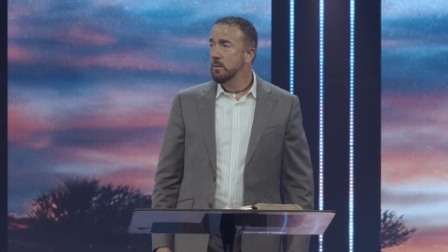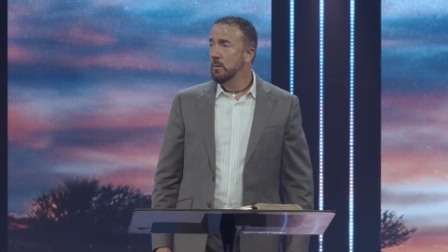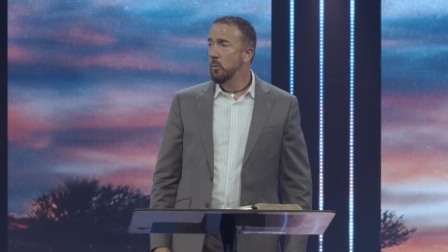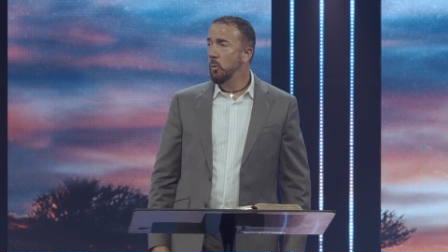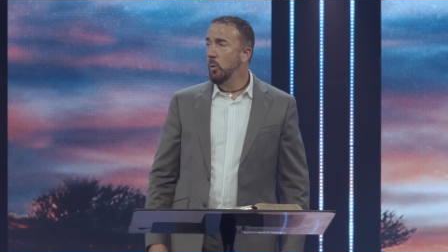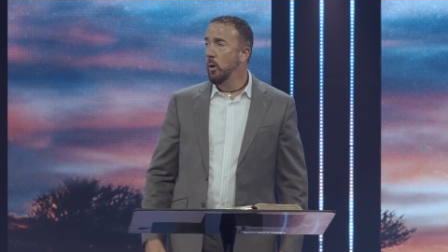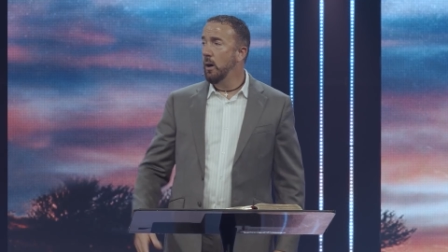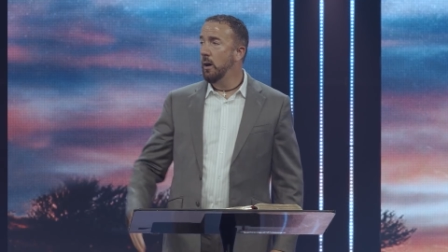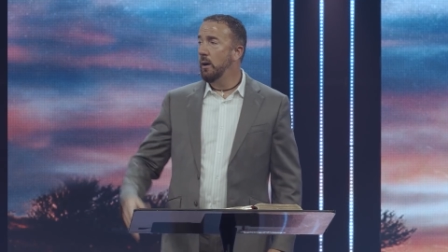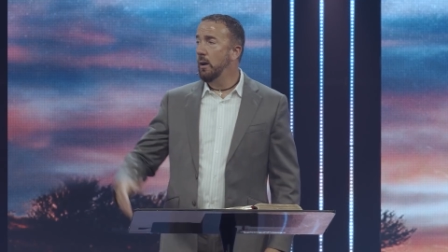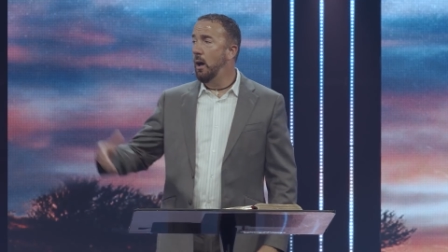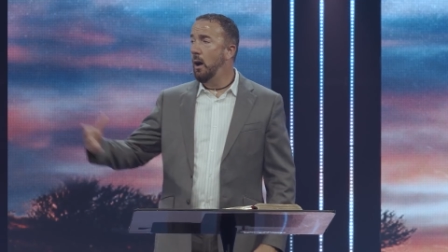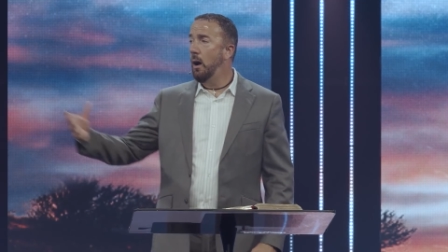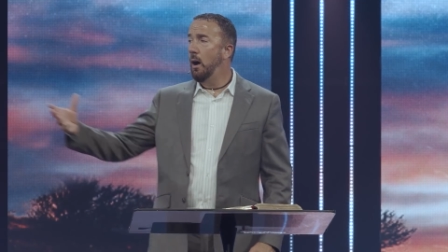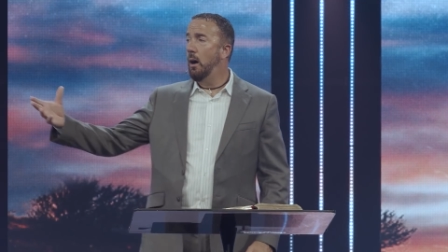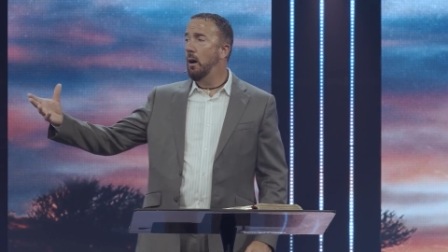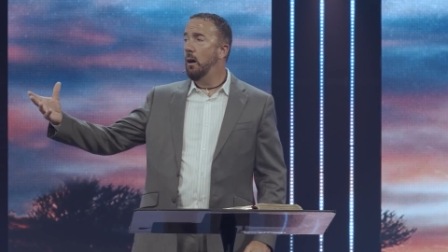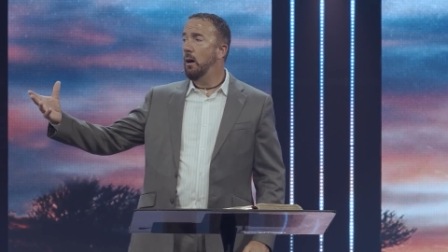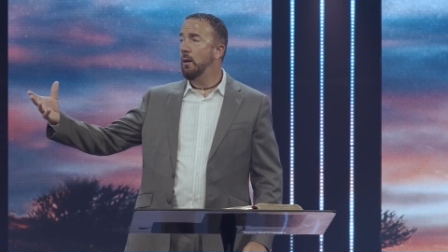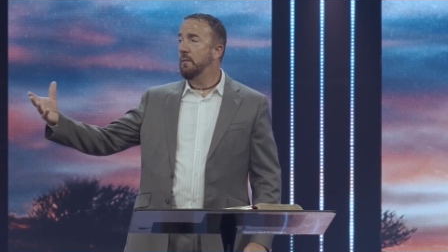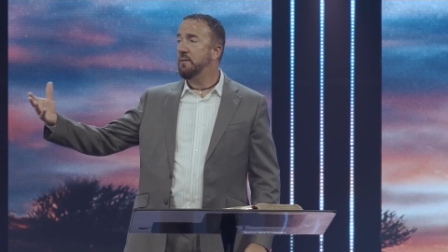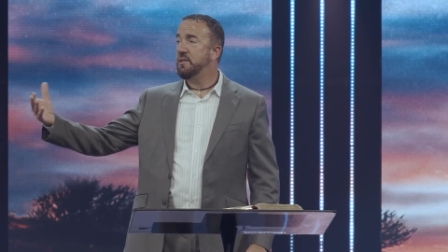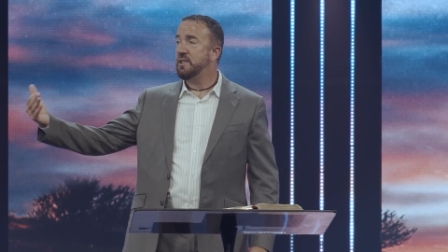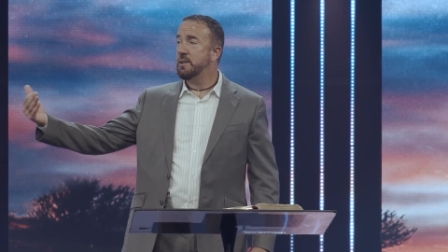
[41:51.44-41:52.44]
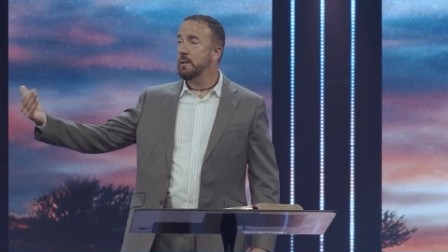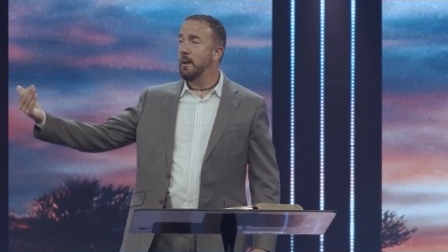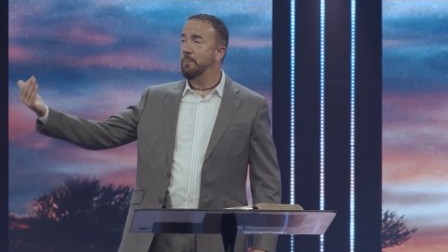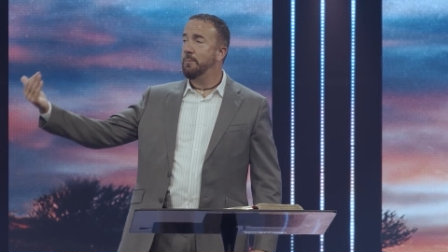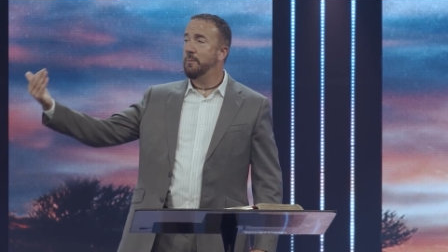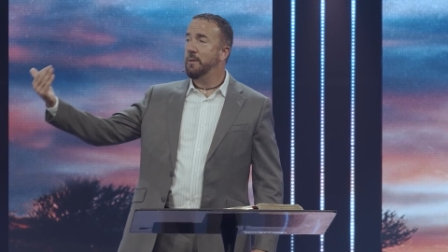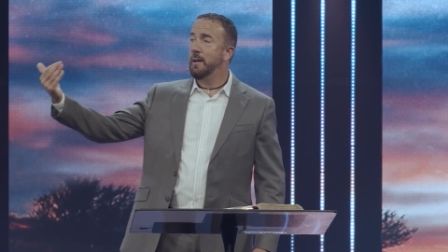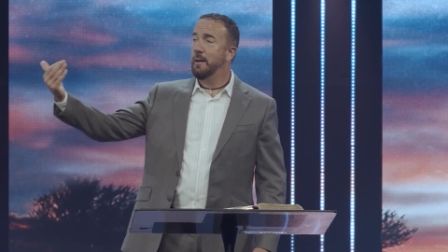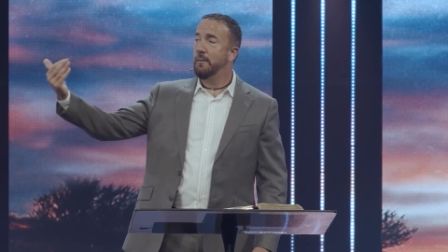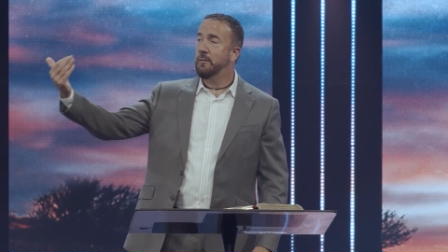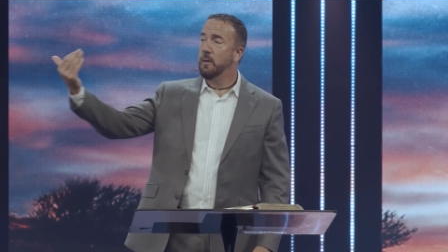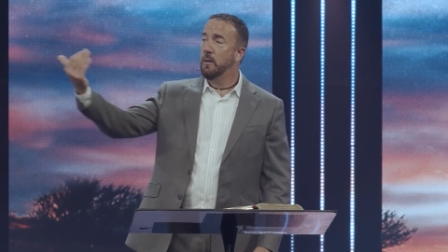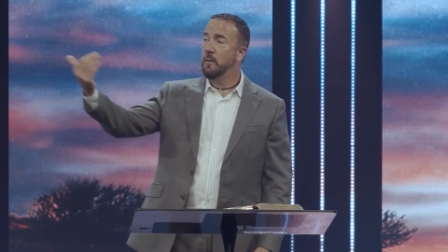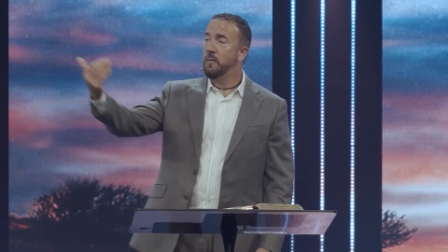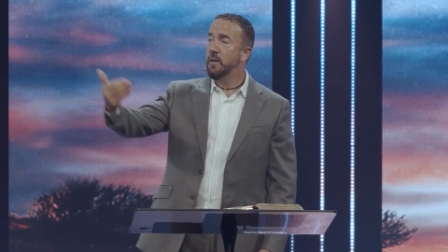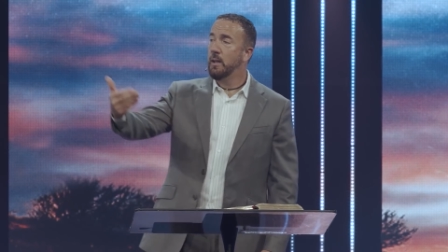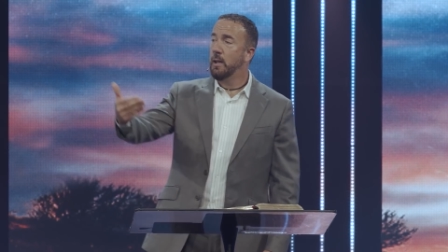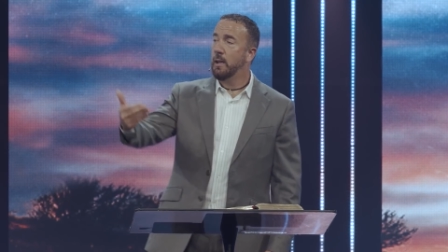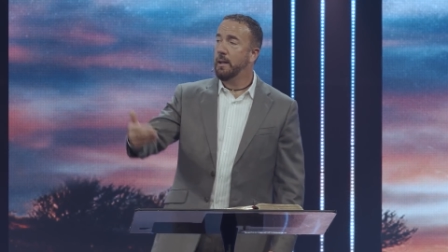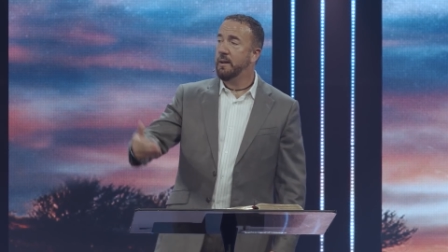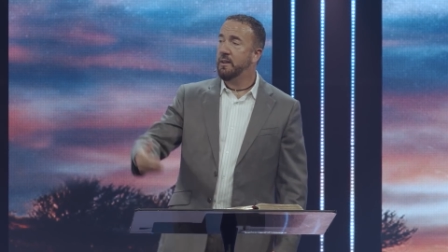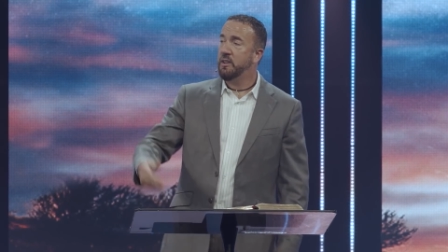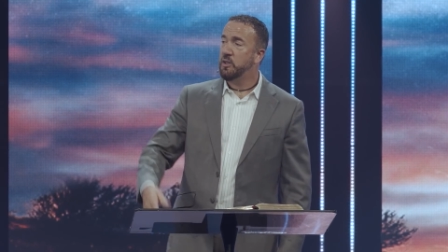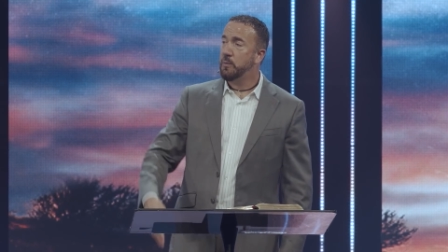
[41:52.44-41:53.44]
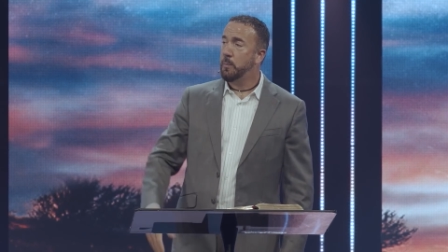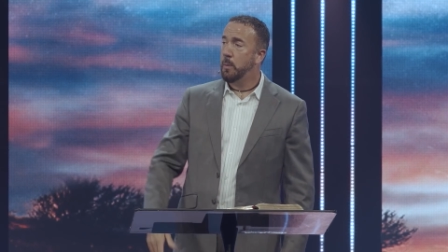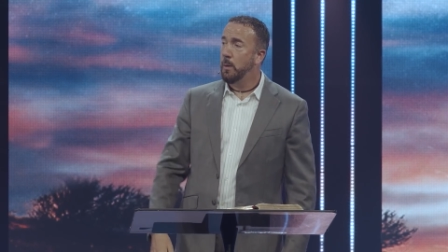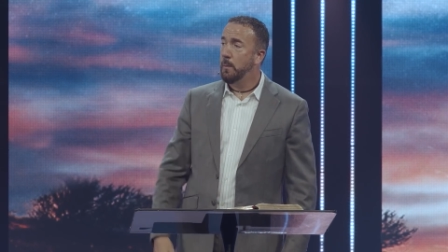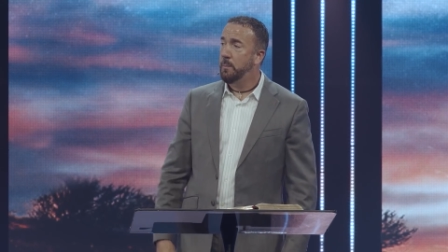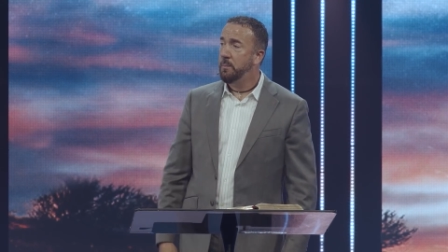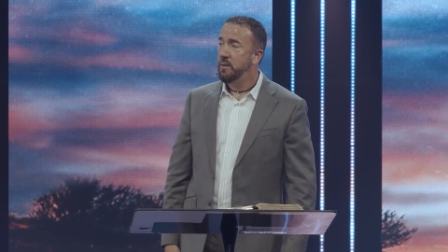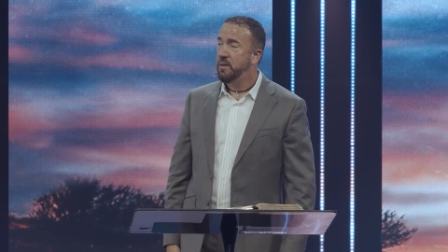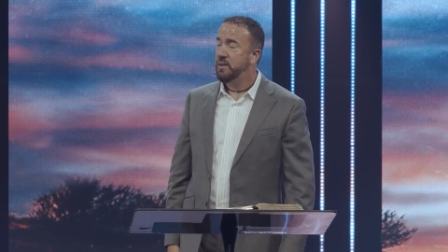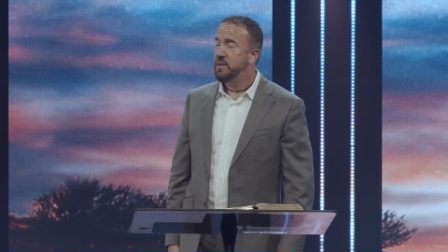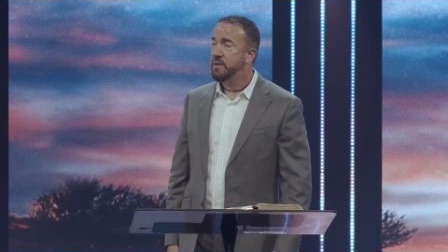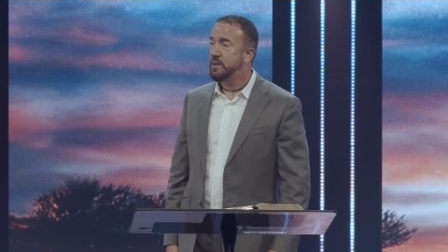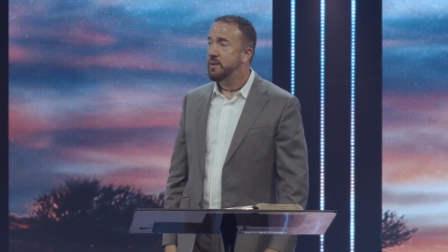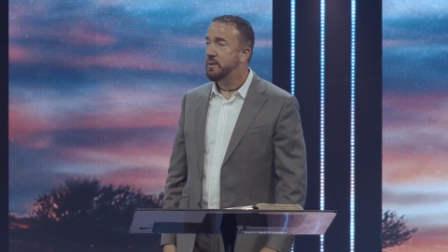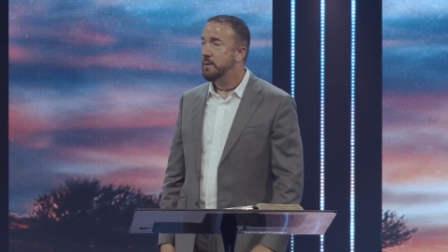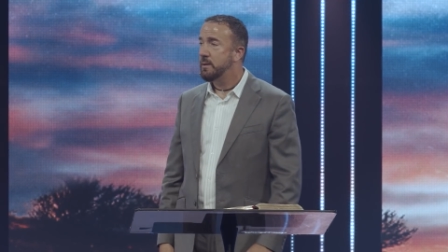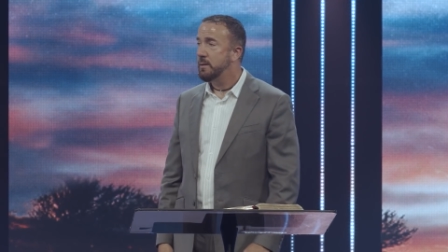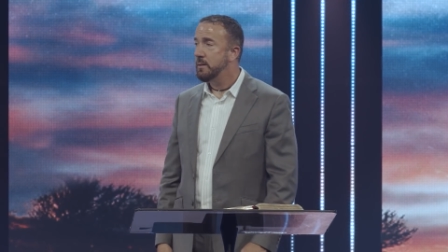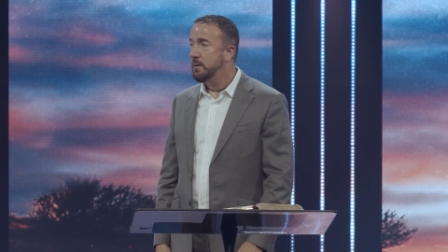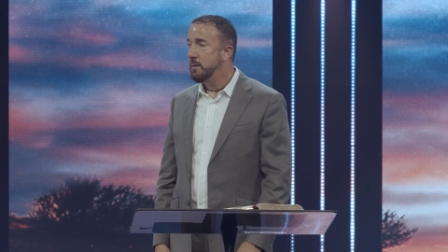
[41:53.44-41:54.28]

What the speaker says: We're in awe of something fulfilling its purpose.